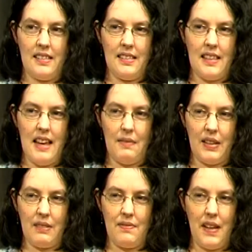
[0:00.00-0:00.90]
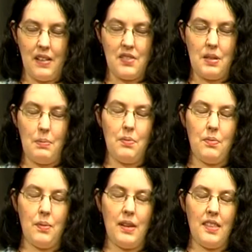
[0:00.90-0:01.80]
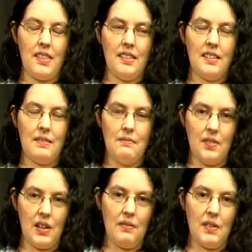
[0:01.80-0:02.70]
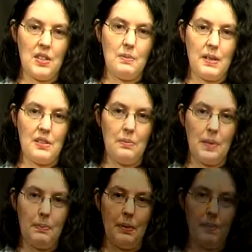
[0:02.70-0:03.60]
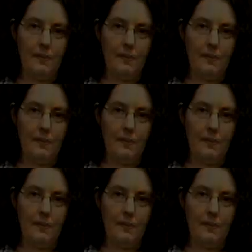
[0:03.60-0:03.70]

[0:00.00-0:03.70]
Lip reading: having fellowship with some very, very special people.